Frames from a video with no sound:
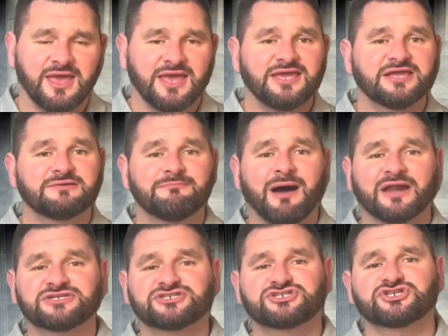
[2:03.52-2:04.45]
he had
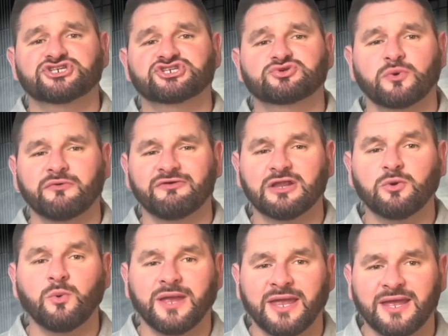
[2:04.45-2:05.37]
managed to squirrel
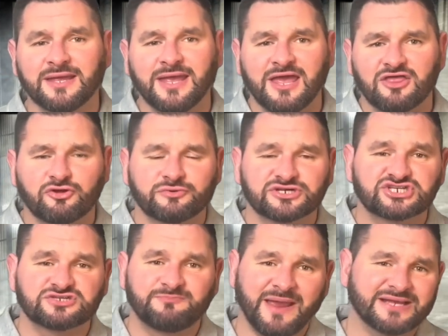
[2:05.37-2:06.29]
away the
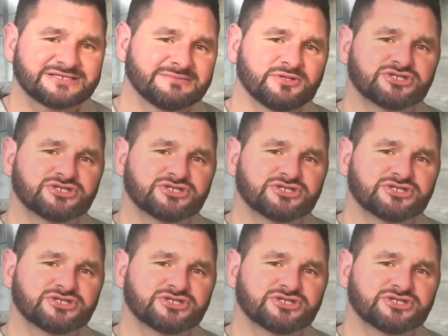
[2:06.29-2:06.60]
respectable